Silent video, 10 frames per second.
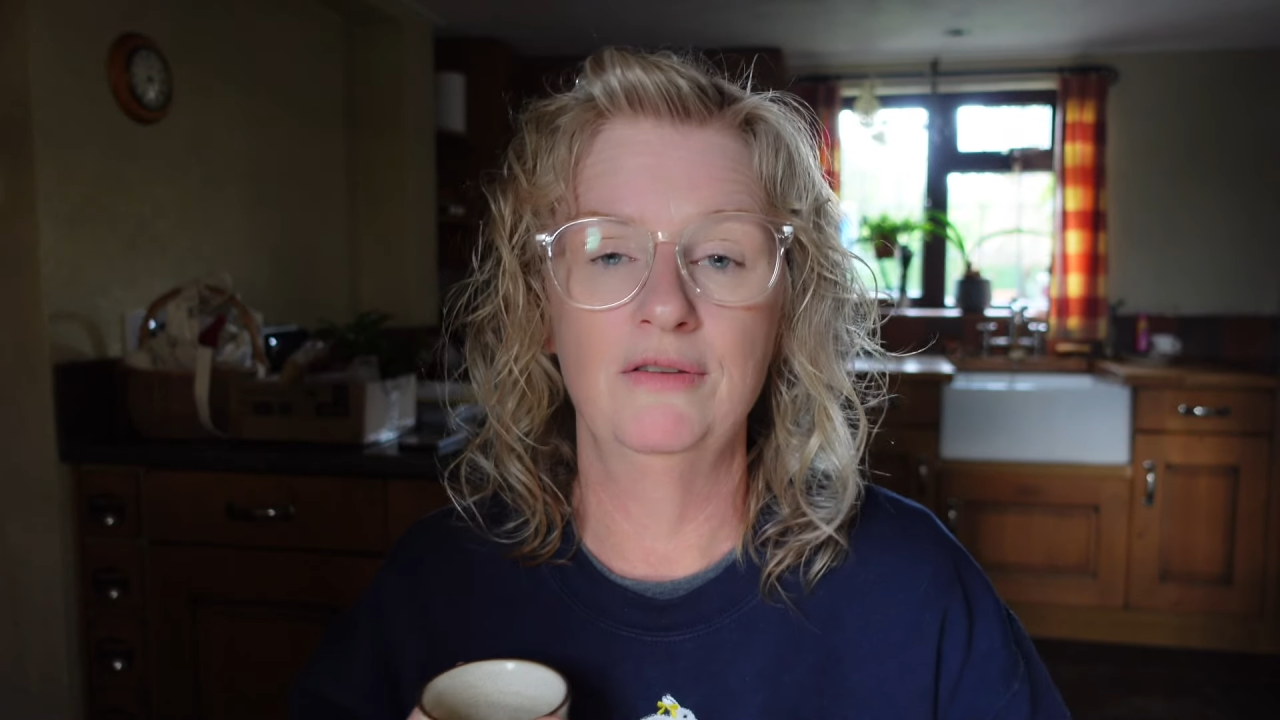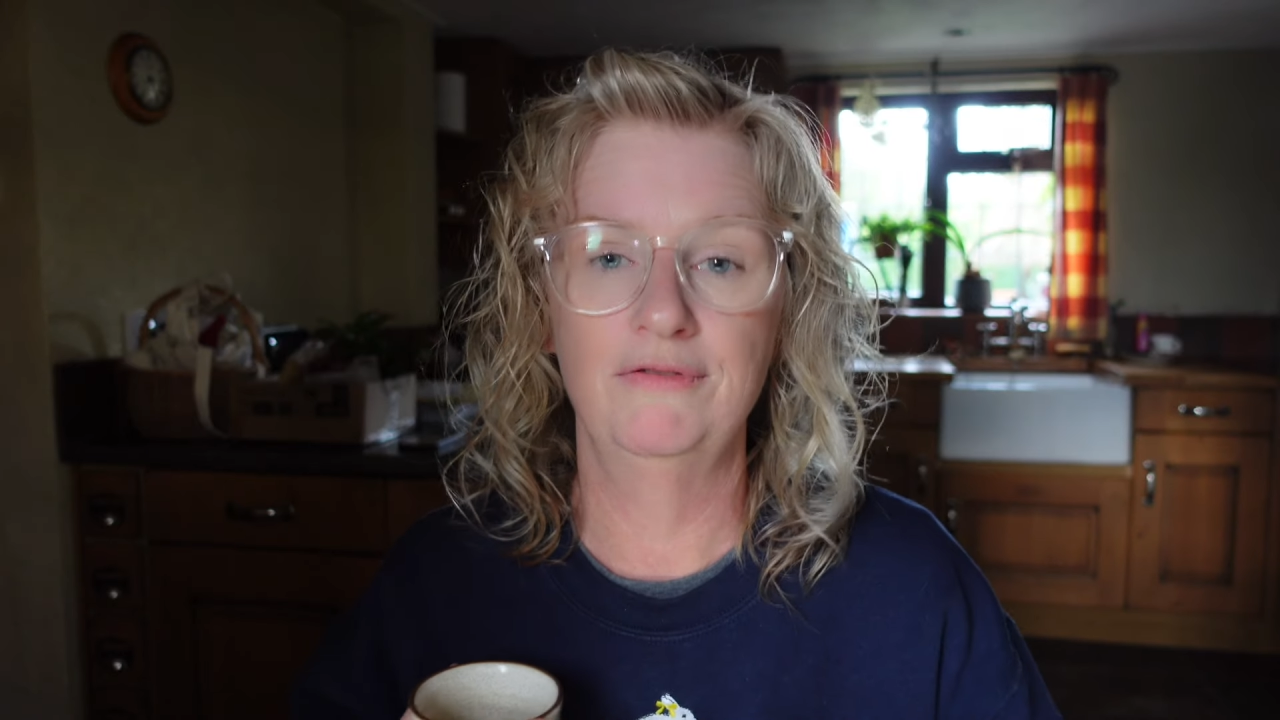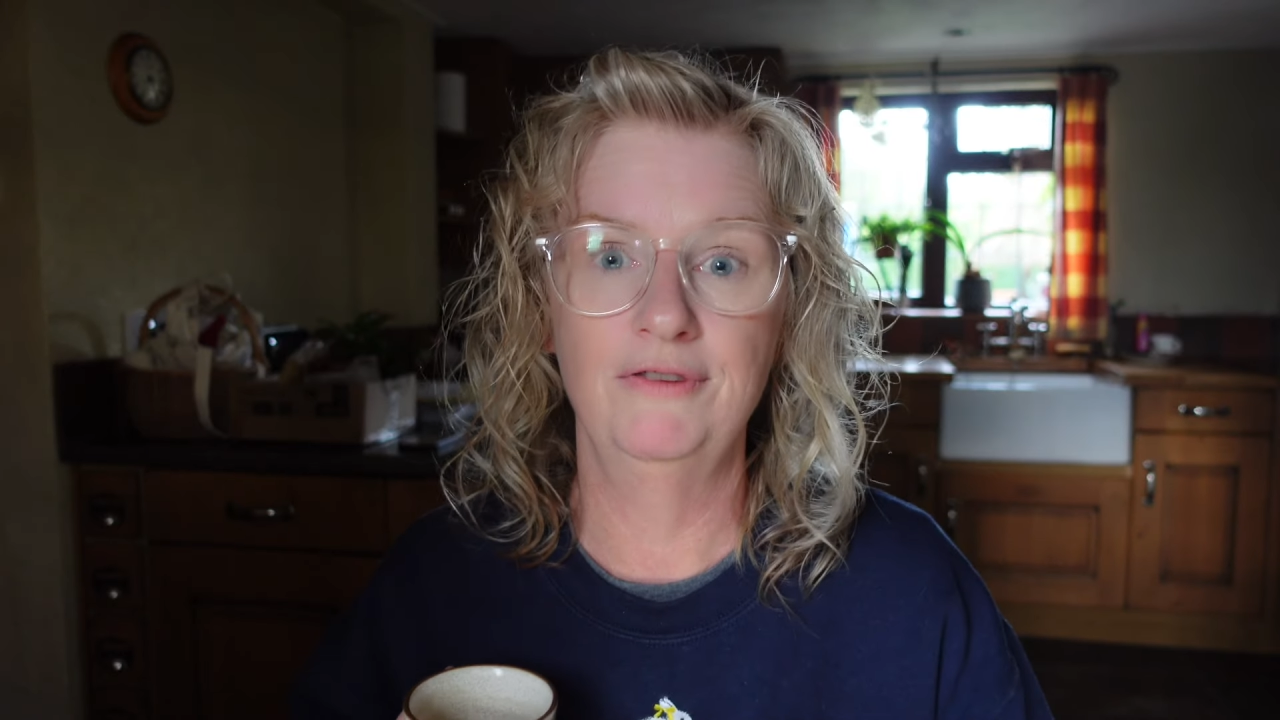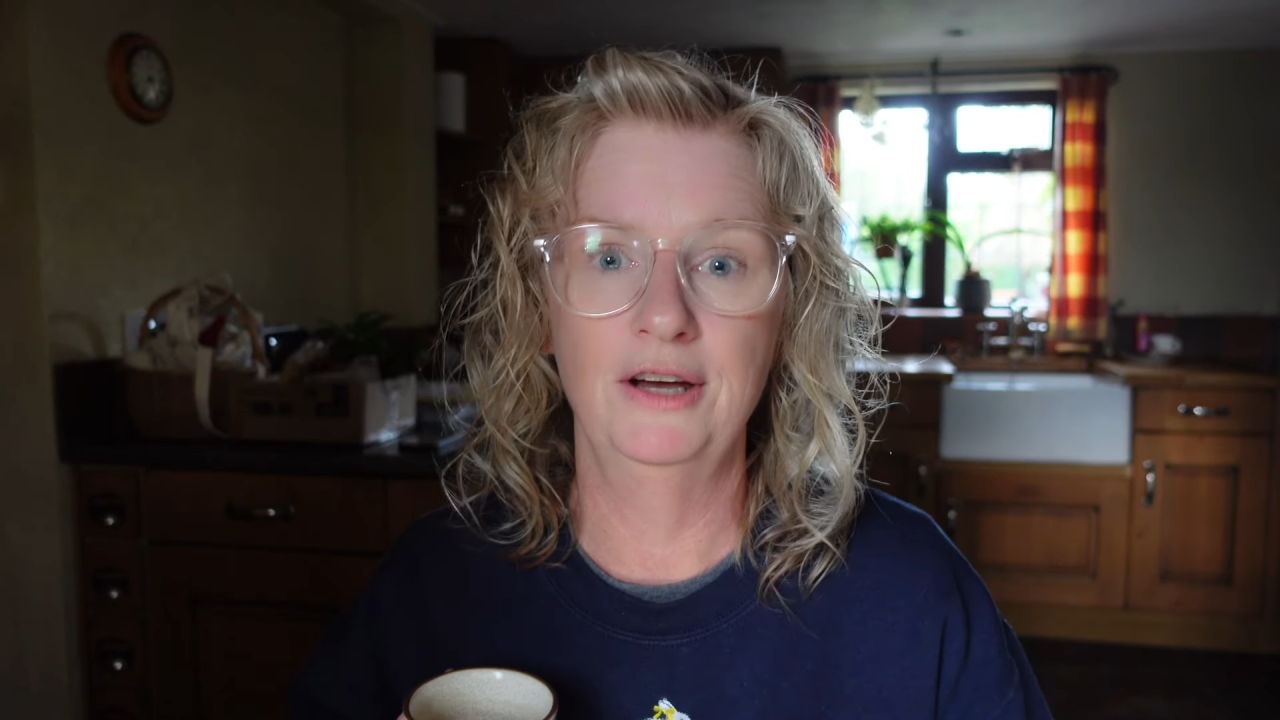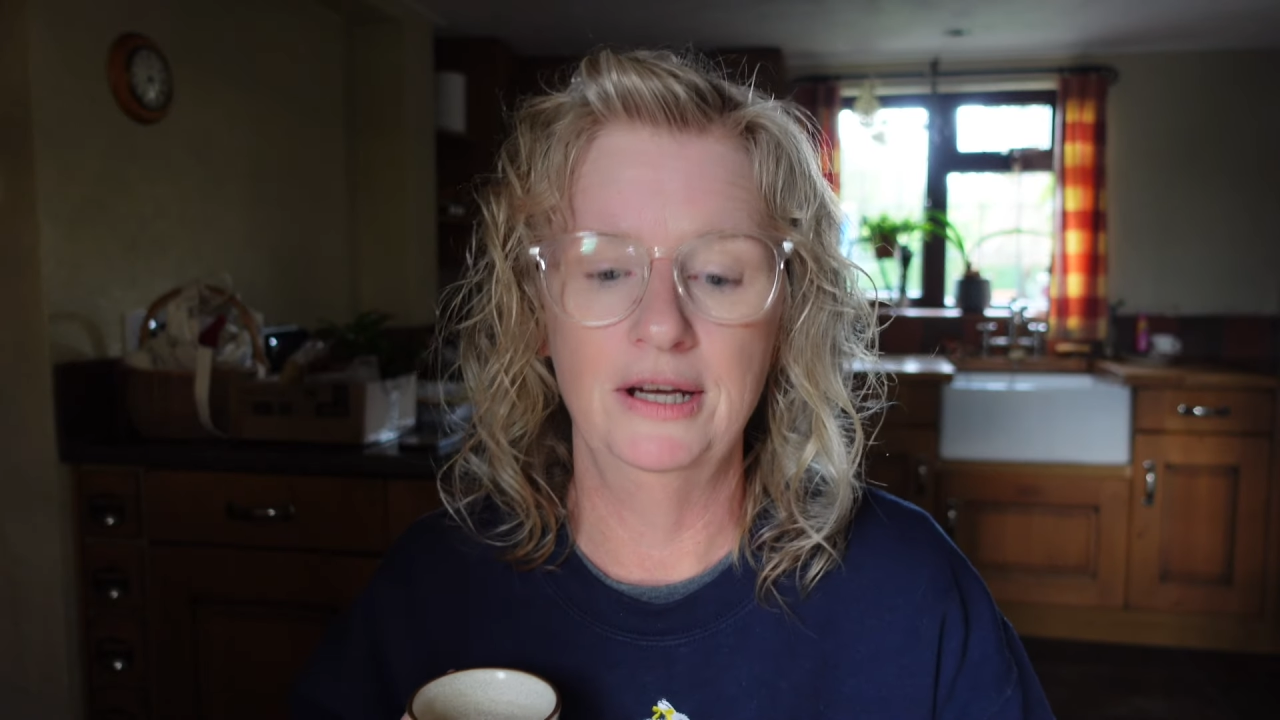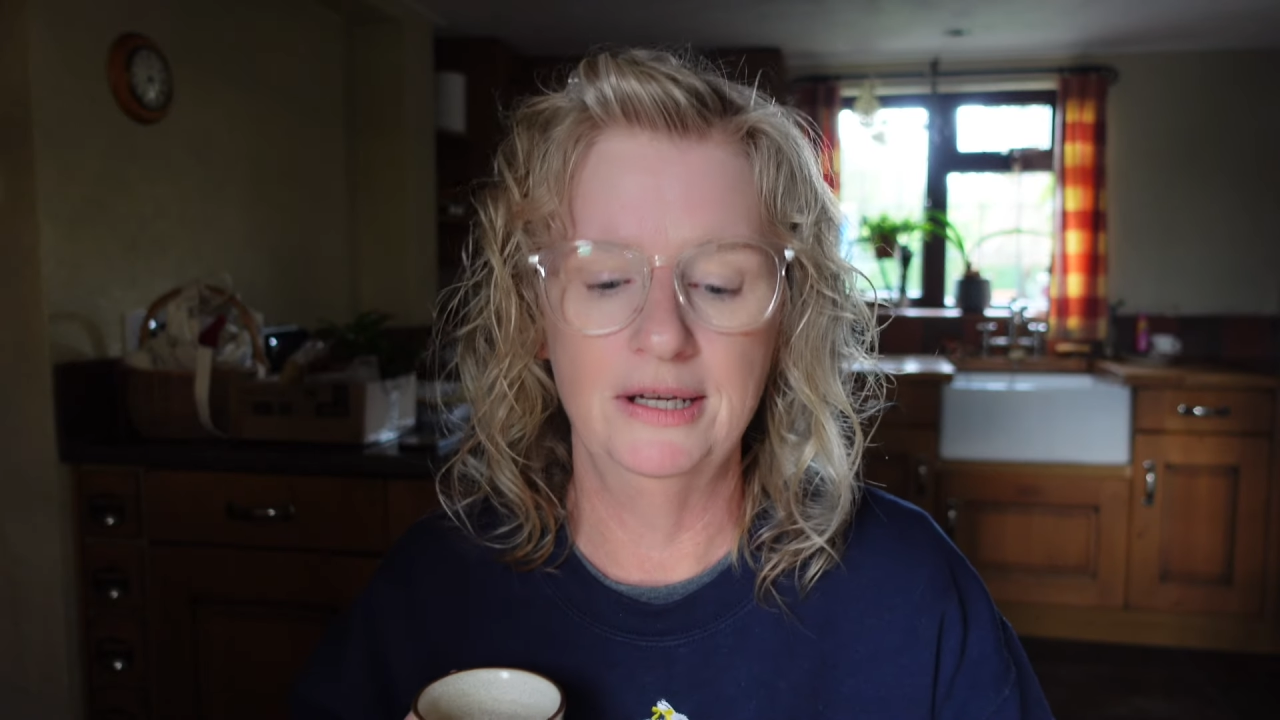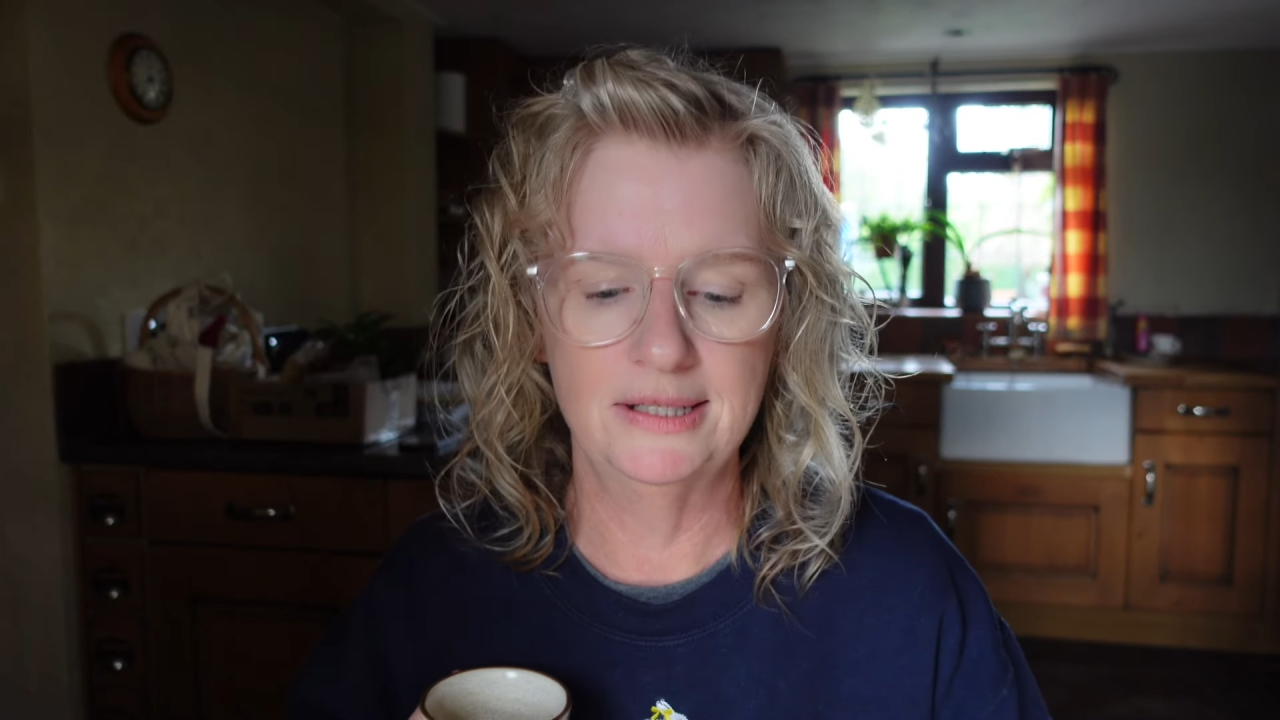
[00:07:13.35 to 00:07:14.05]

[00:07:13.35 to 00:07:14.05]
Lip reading: of fur.